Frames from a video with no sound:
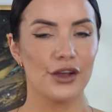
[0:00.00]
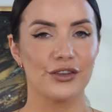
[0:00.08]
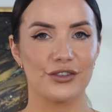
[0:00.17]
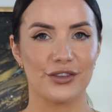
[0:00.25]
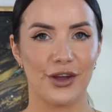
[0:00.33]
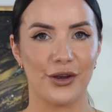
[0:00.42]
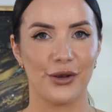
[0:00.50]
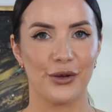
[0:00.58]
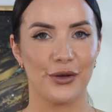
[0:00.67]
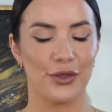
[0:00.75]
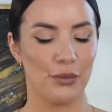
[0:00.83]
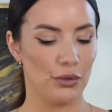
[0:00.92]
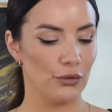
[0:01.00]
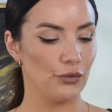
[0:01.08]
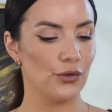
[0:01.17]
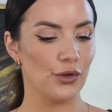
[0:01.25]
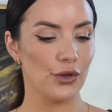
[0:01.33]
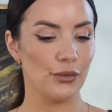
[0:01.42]
So the
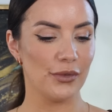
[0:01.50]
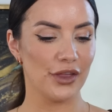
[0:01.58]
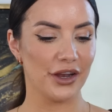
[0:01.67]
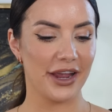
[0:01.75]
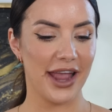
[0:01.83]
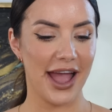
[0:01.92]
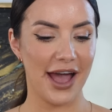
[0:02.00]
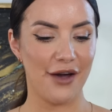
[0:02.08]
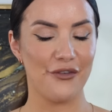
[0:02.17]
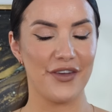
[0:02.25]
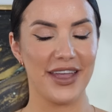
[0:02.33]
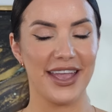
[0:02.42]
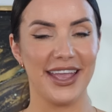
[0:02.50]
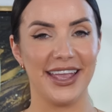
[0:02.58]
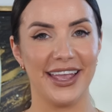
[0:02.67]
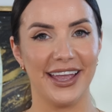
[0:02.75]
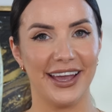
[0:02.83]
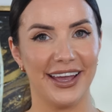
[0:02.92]
perfume that I have
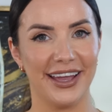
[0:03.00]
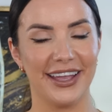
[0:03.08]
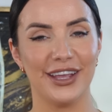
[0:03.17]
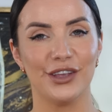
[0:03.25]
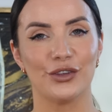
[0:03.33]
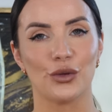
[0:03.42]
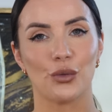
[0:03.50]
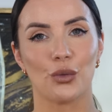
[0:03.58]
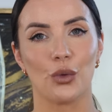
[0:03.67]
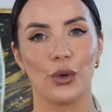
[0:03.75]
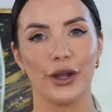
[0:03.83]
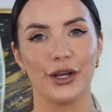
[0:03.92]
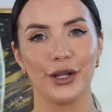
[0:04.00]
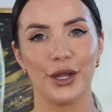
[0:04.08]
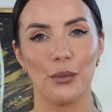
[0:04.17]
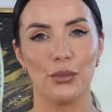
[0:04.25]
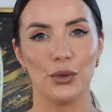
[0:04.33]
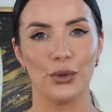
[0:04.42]
here is Royal
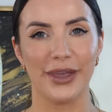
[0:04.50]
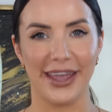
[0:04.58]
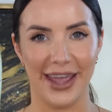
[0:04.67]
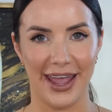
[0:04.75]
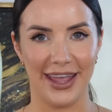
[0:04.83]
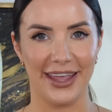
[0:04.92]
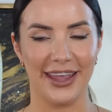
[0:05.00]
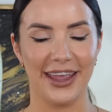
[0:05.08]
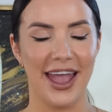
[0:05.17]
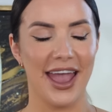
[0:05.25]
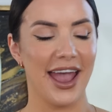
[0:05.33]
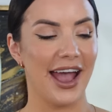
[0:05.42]
Bouquet,